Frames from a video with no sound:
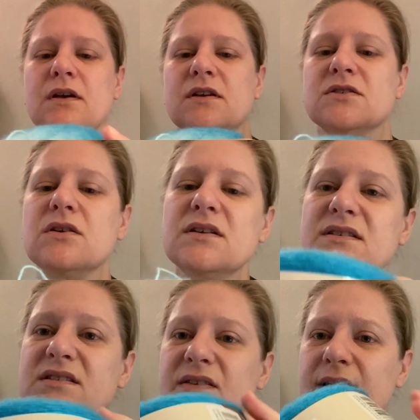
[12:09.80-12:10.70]
So it's
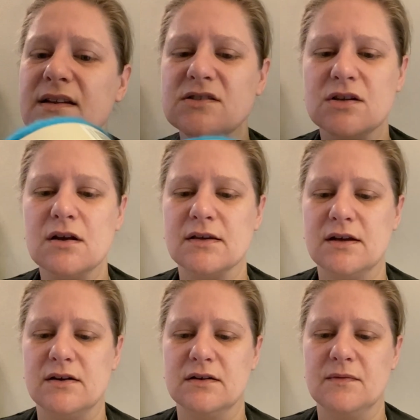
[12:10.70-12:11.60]
as thin as sock
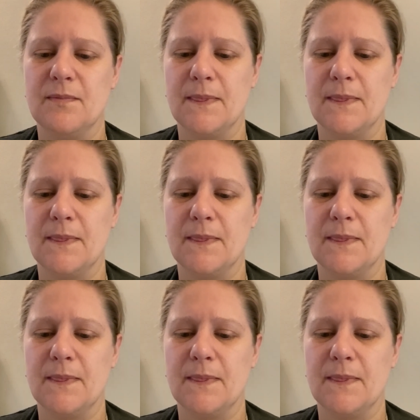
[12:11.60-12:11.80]
yarn.